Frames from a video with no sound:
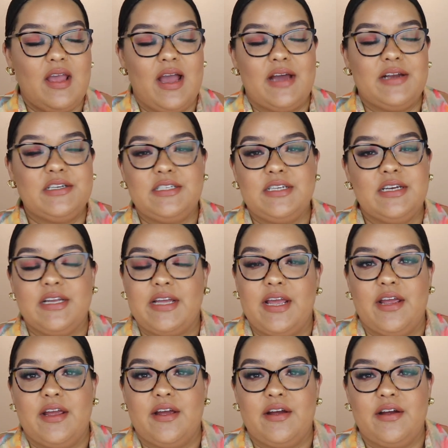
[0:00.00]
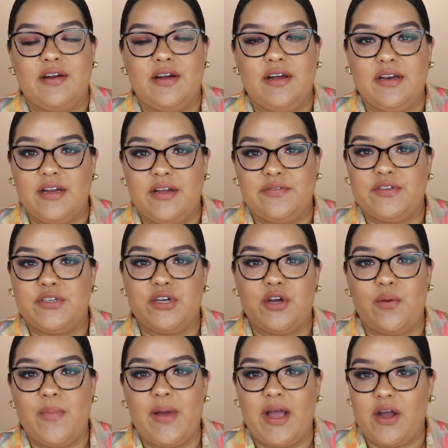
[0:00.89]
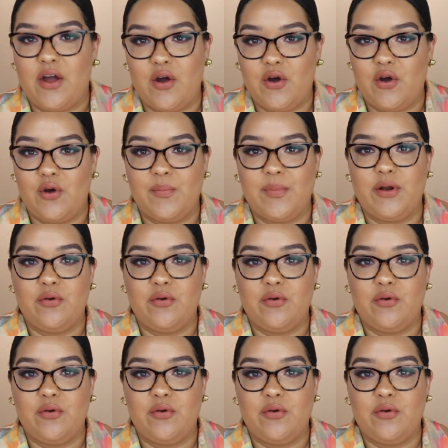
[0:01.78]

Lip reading: didn't care enough to go back home